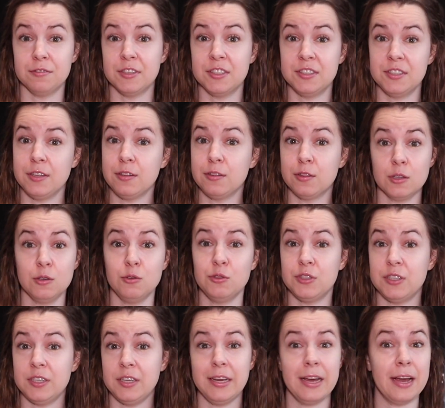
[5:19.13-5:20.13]
visit
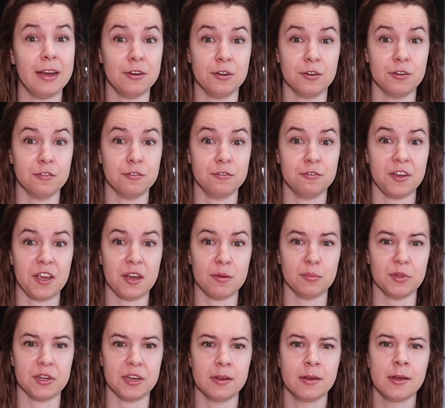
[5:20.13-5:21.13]
Lucy and her
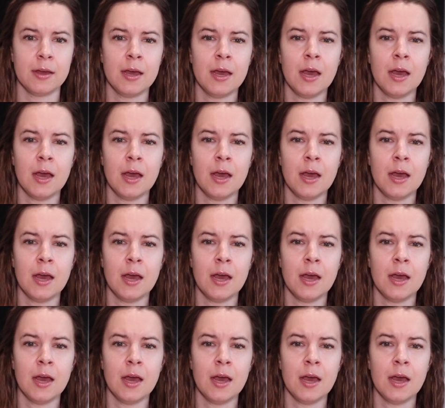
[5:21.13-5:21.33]
family.